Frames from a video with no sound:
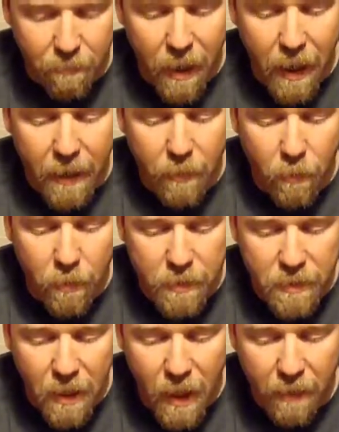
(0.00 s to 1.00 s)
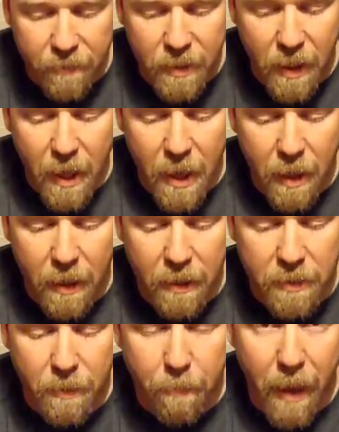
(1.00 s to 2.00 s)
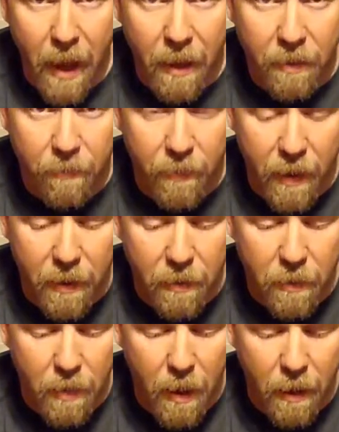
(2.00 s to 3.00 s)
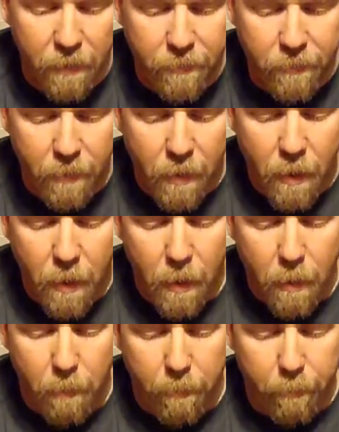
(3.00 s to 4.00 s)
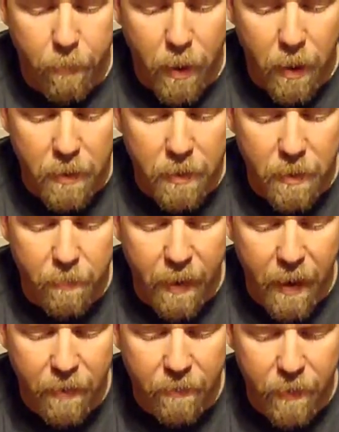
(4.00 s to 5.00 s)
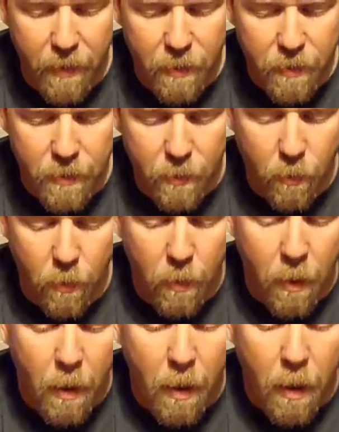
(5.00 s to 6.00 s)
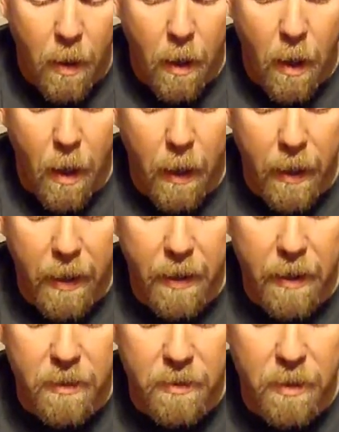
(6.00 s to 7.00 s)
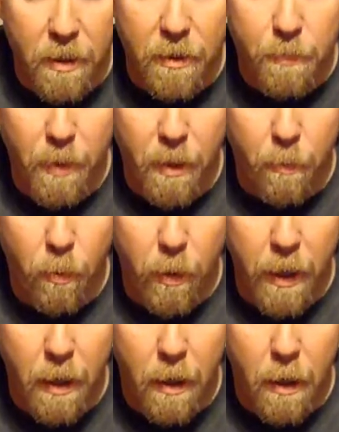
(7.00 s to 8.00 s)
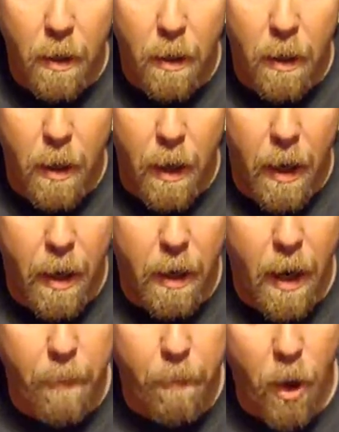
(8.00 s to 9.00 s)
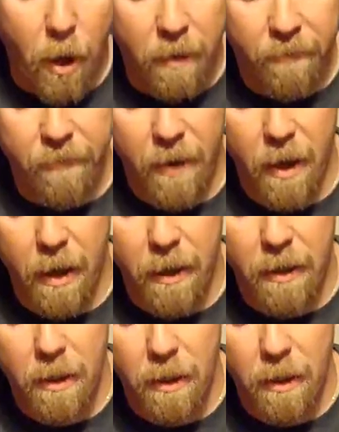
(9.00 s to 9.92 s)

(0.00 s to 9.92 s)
Blind Horse Knives, and it's a Pathfinder knife plugged to the Pathfinder school. It is their spear point, and I modified.